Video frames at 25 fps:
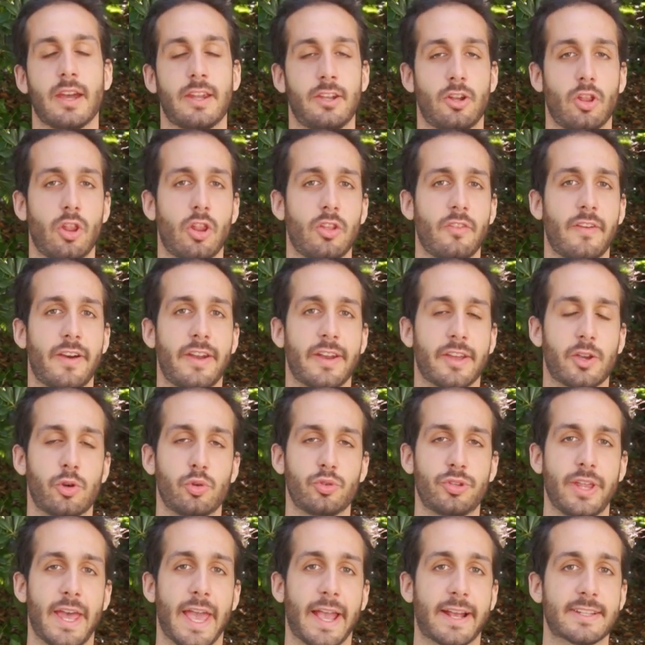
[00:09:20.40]
Another very
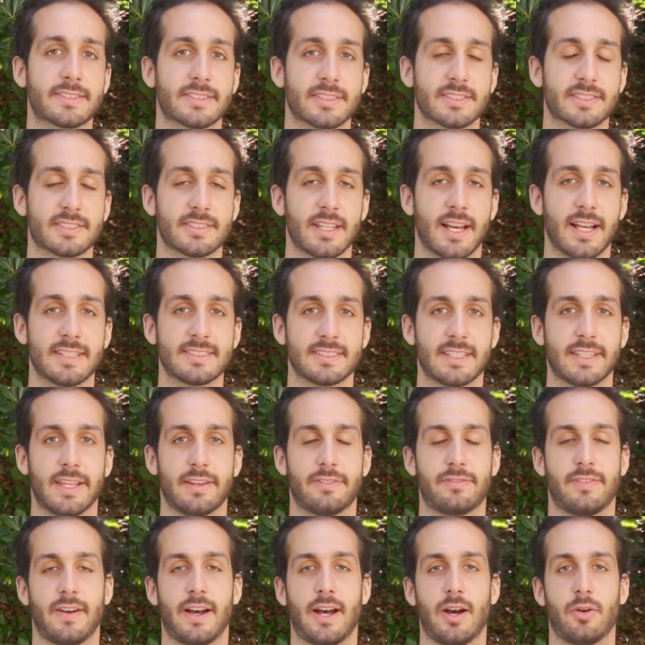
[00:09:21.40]
good exercise that I
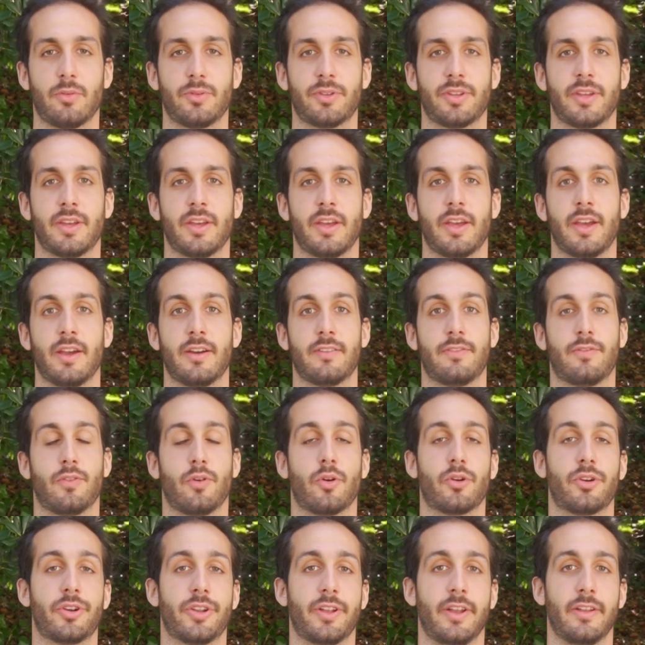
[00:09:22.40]
found
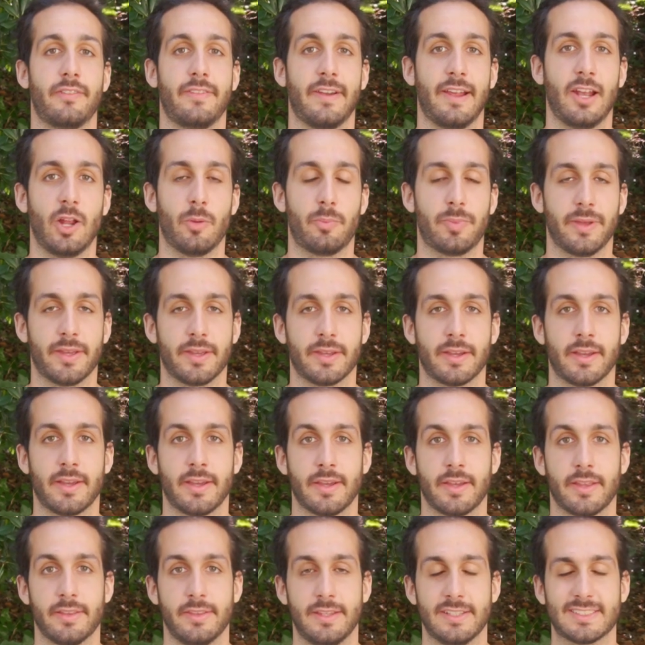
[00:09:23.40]
for developing
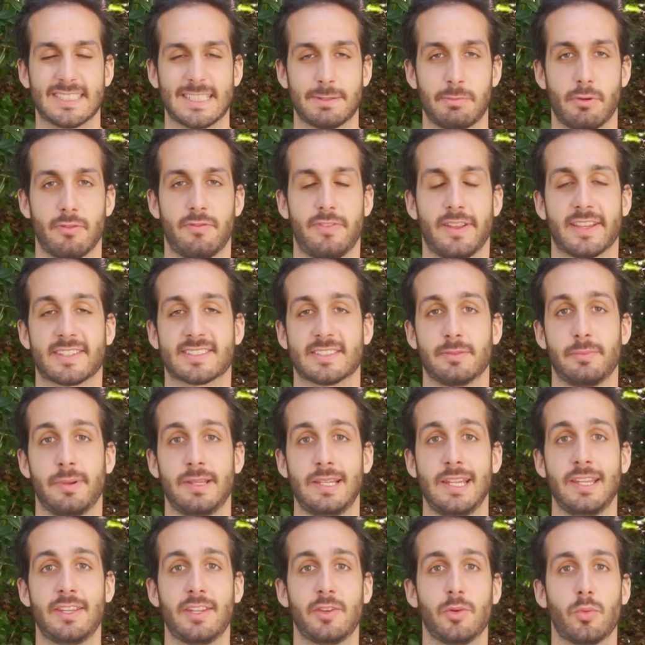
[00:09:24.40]
this type of
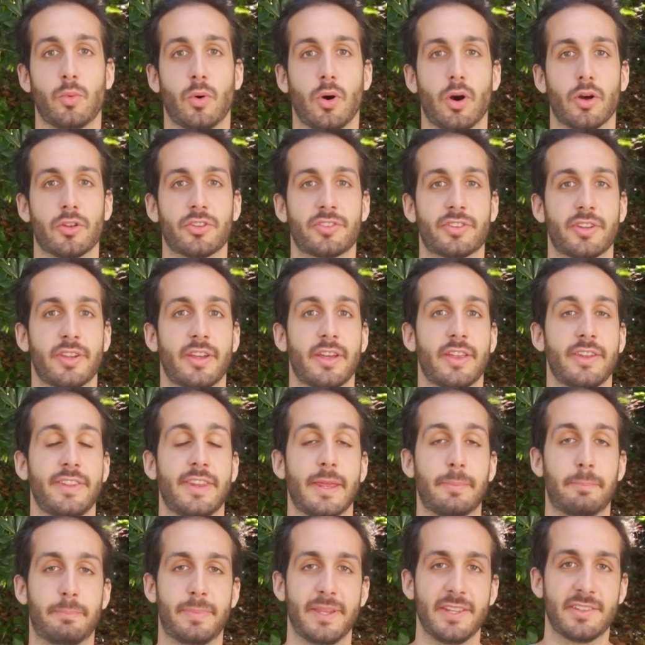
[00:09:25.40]
flexibility was
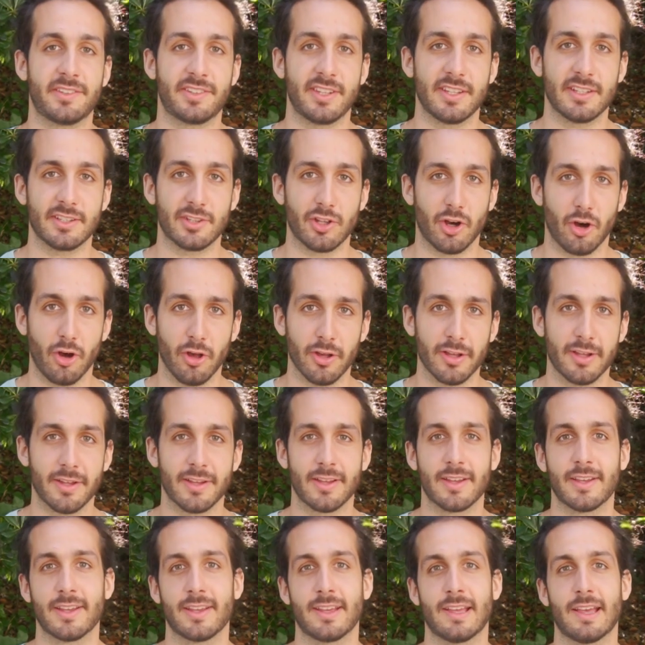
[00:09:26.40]
the pissing dog,
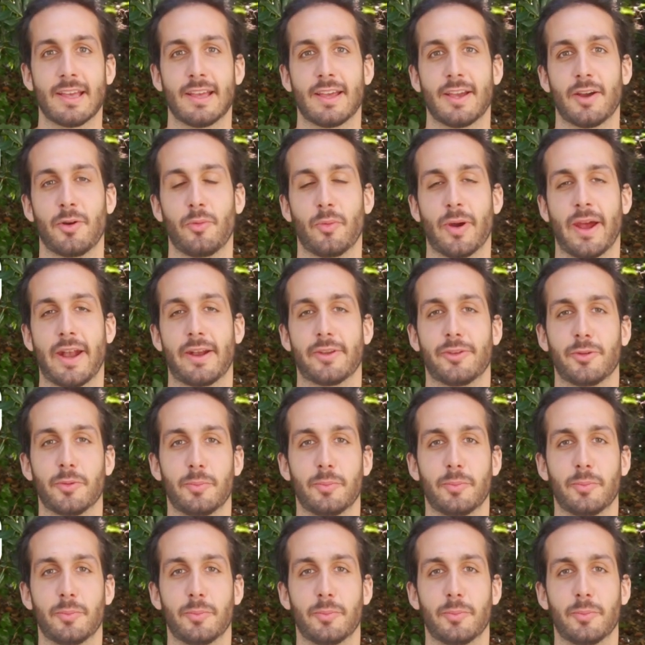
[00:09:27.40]
where you